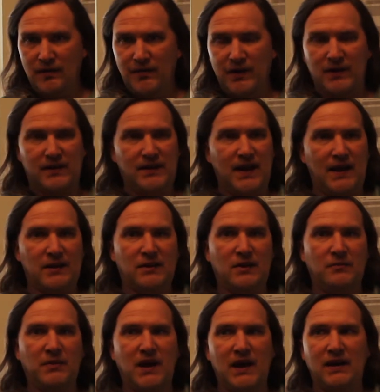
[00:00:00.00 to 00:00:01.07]
That it's not
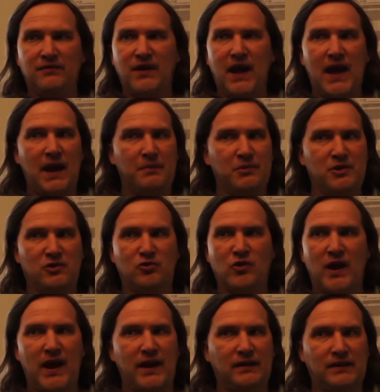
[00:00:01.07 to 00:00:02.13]
some kind of
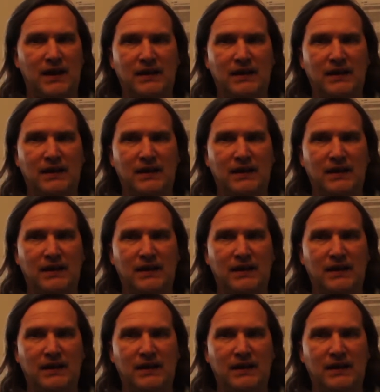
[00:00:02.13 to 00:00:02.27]
abstract